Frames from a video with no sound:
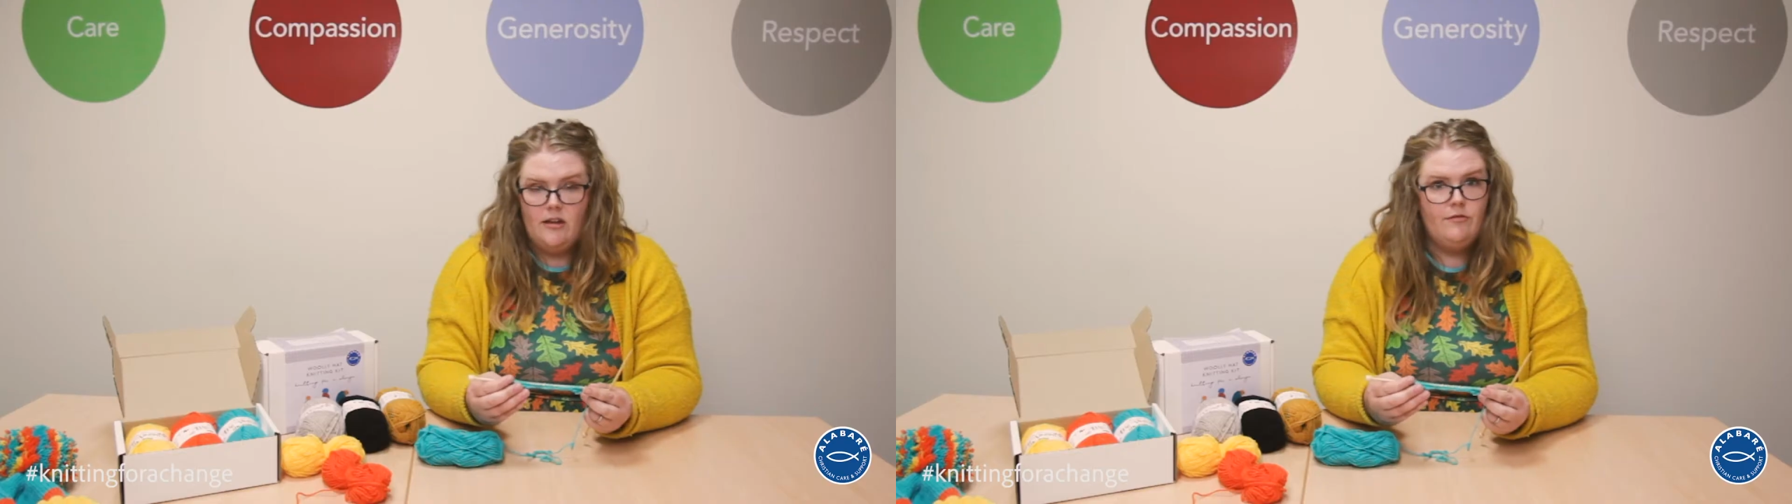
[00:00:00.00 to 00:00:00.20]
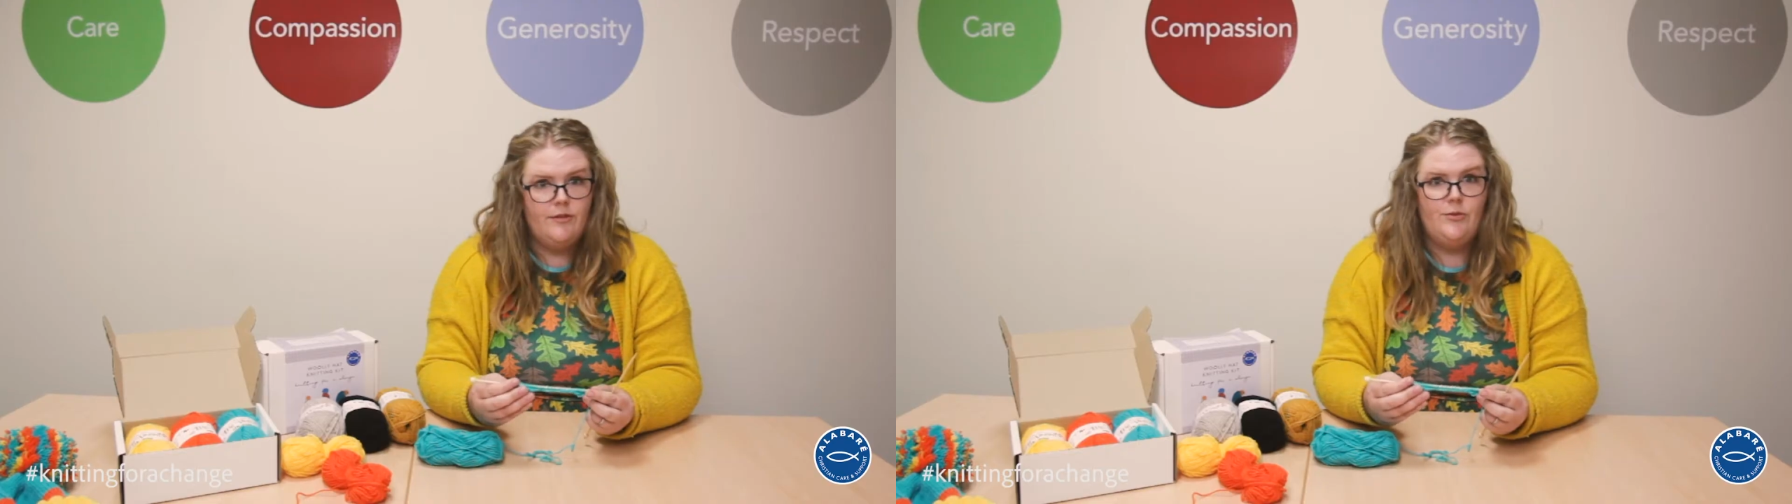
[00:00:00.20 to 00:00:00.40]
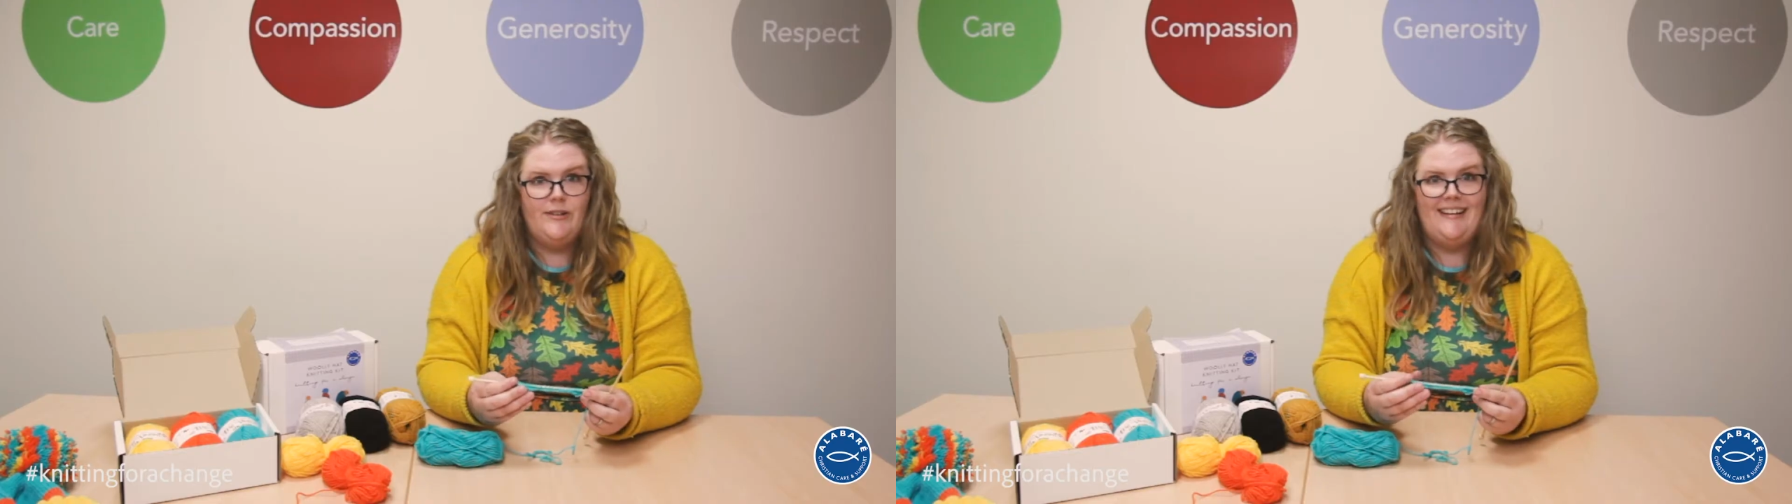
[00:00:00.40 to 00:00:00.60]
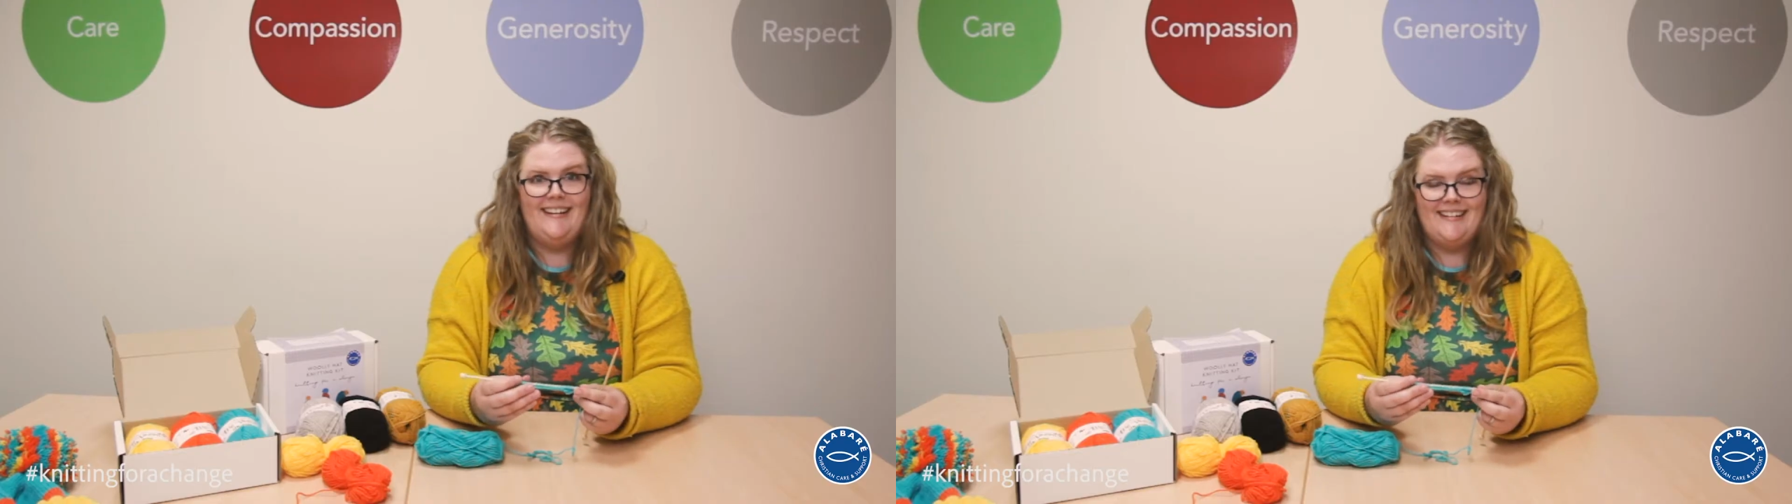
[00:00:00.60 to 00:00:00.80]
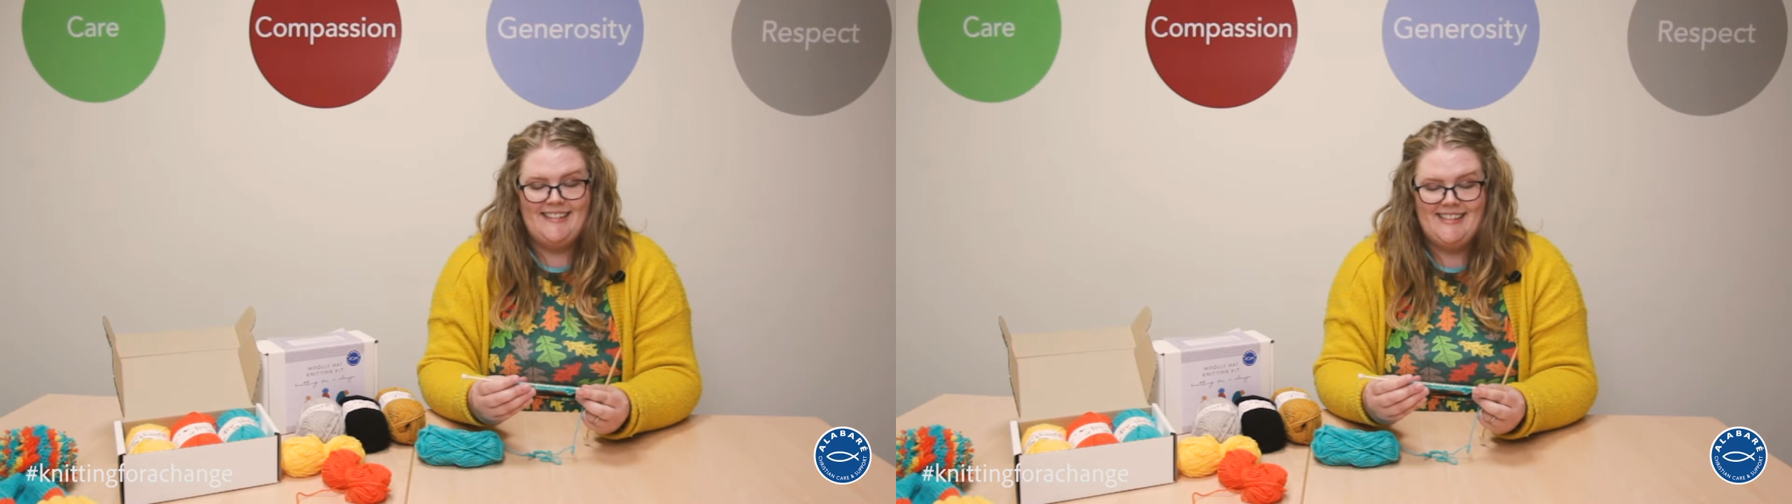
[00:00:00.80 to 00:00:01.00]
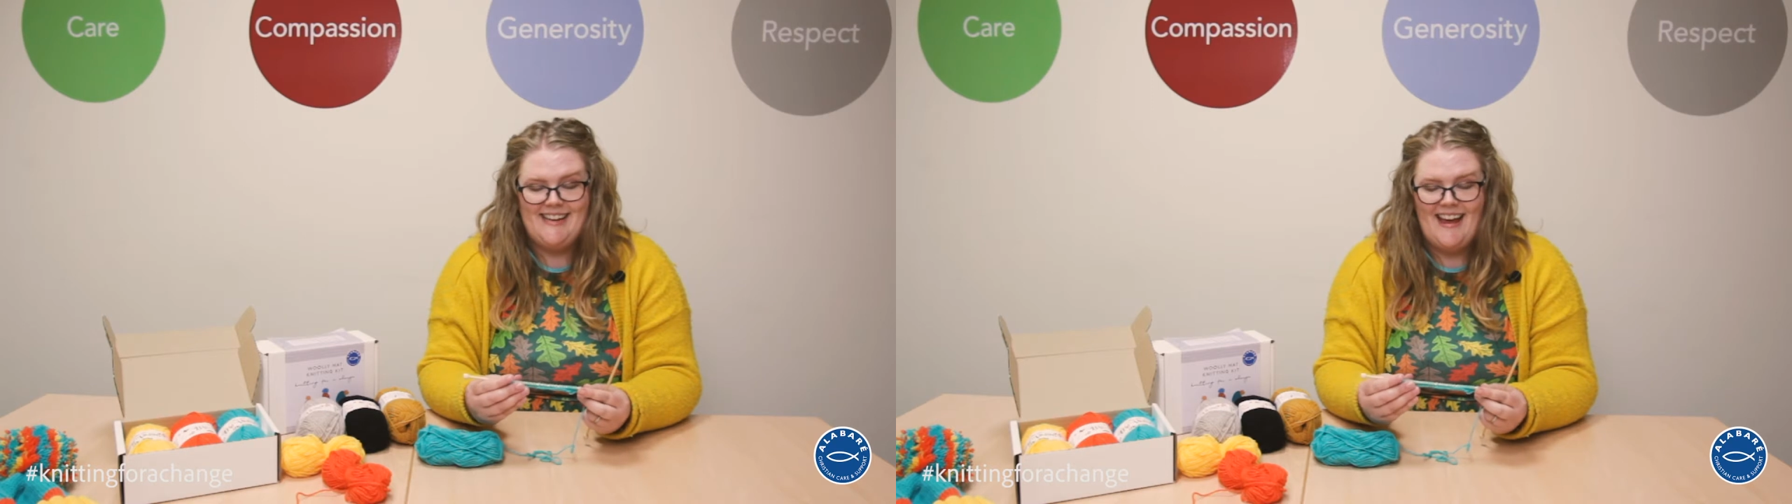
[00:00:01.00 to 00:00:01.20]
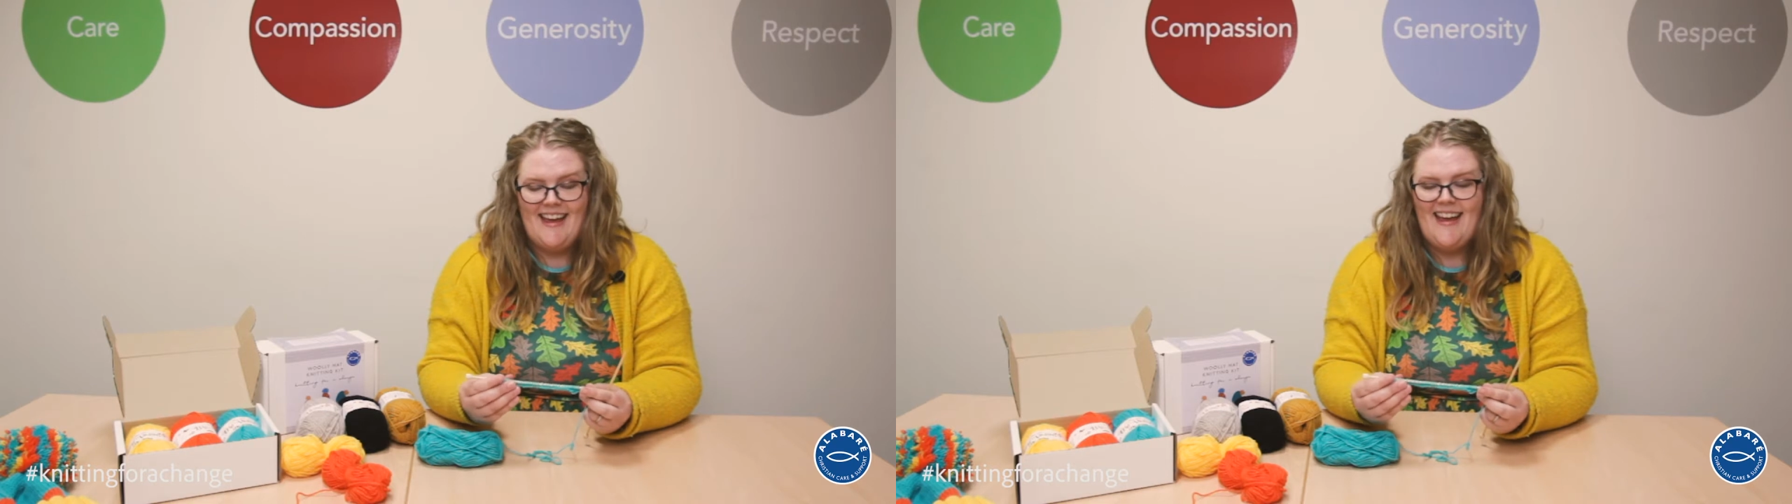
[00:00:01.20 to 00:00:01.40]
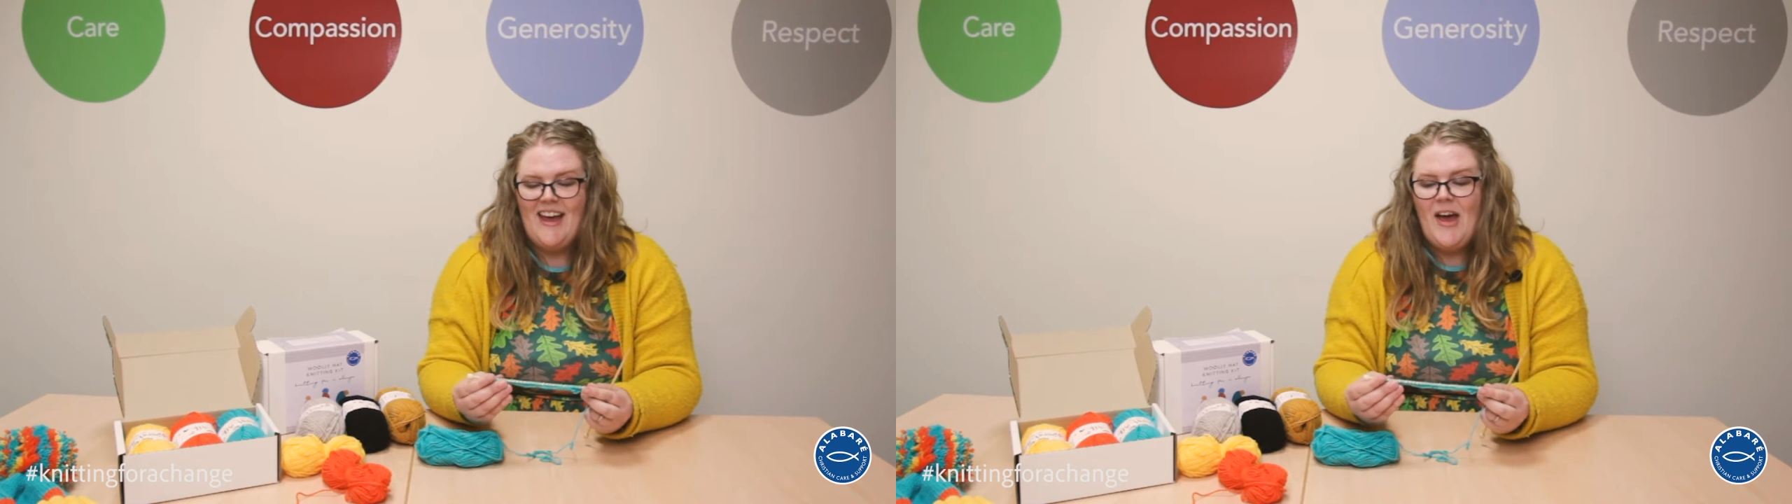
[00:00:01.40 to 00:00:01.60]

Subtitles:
you for joining us today.